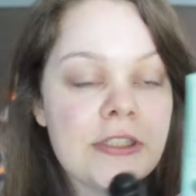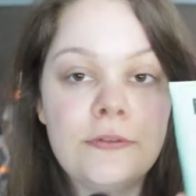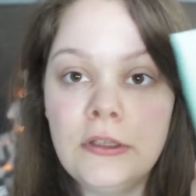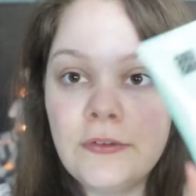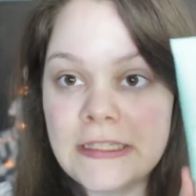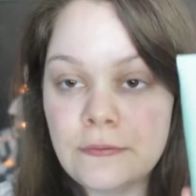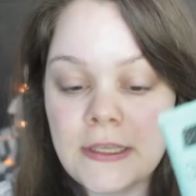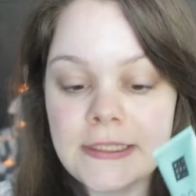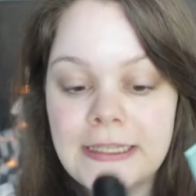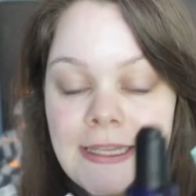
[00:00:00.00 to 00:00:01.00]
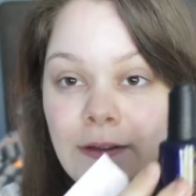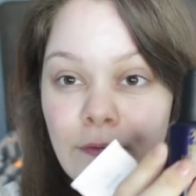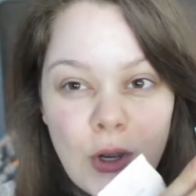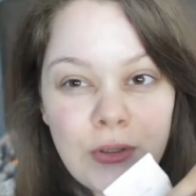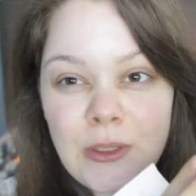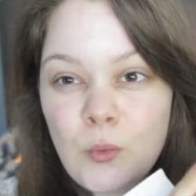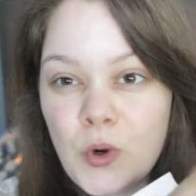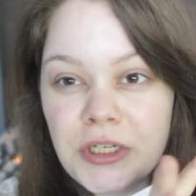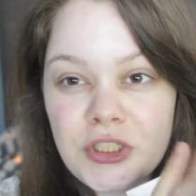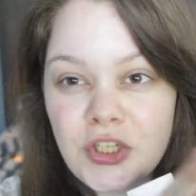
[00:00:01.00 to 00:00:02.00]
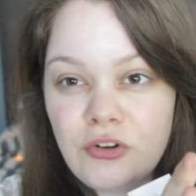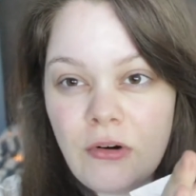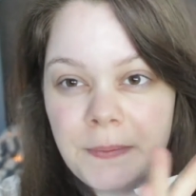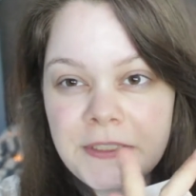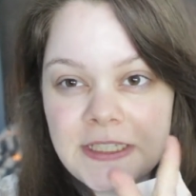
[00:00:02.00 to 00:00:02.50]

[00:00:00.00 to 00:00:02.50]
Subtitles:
just a full face of this and then only 1 or 2 drops.